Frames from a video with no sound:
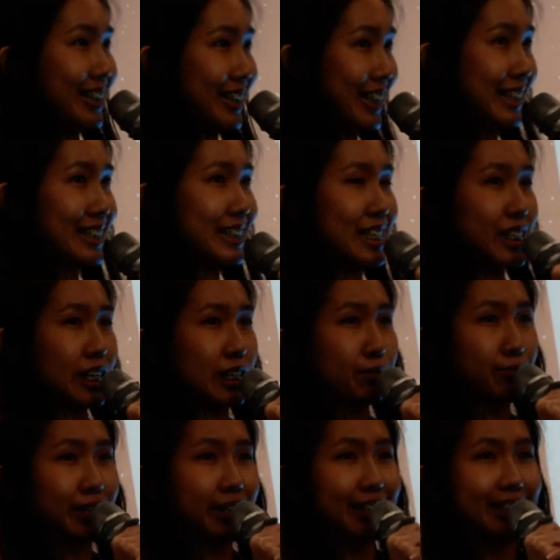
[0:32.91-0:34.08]
Ladies and
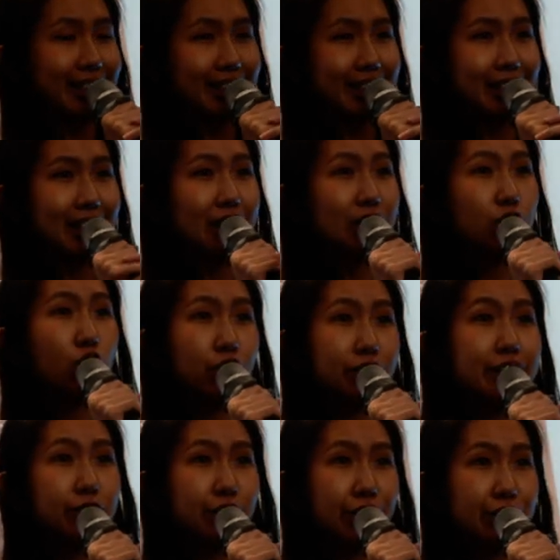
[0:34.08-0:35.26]
gentlemen,
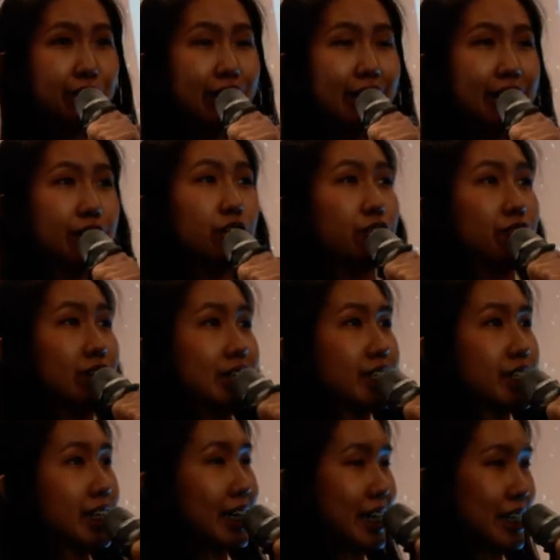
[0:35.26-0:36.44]
according to the UN
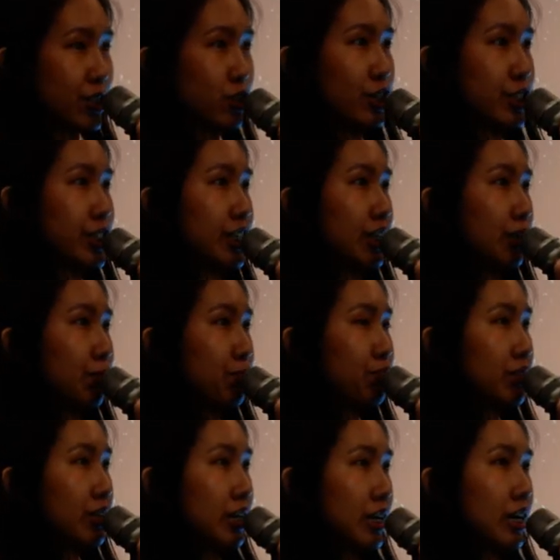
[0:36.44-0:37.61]
Convention Against Torture,
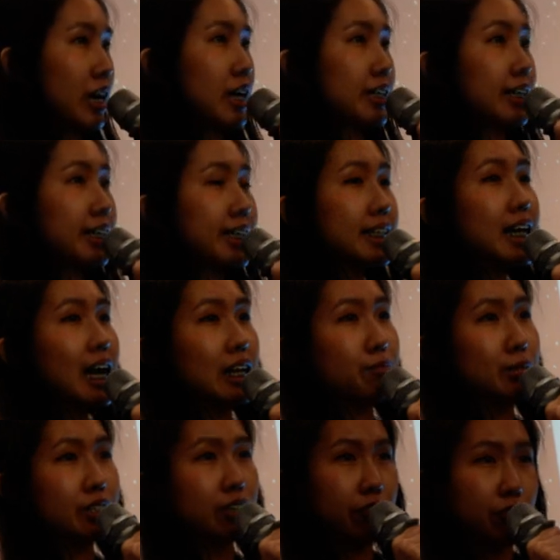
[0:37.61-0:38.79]
the key
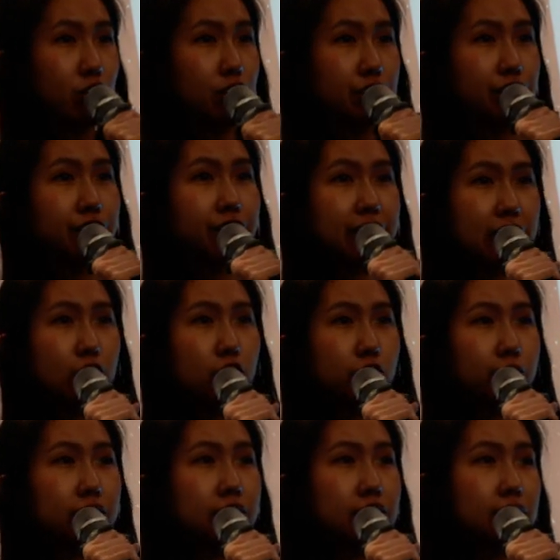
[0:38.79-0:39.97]
elements of torture
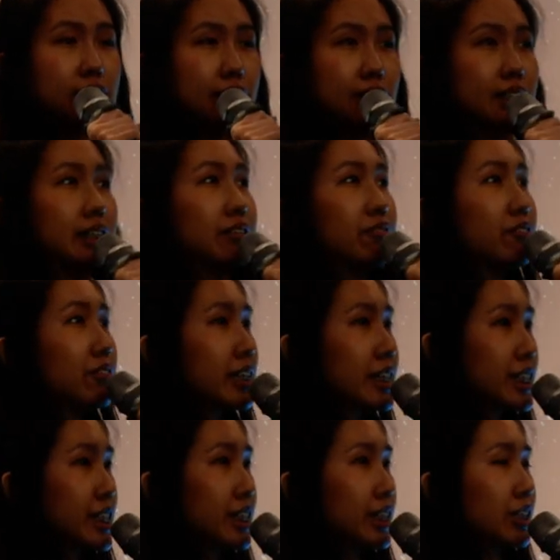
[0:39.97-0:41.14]
includes the
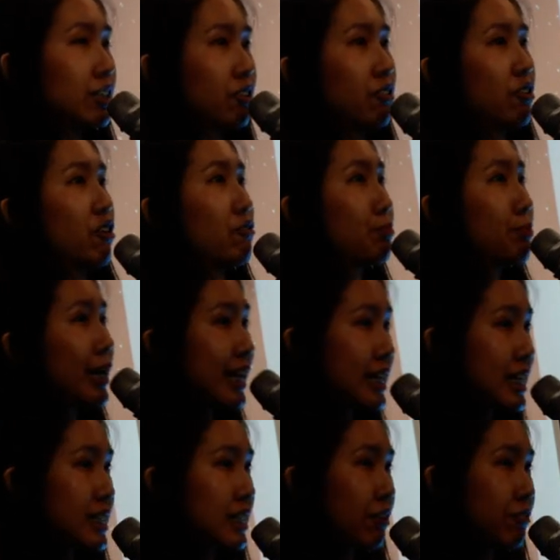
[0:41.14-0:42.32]
infliction of pain
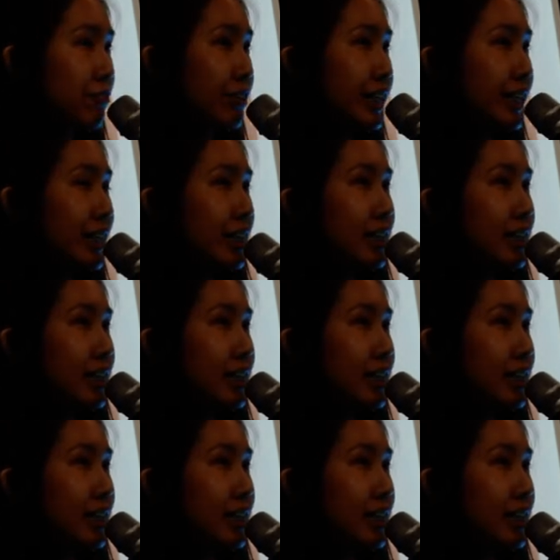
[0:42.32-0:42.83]
and suffering.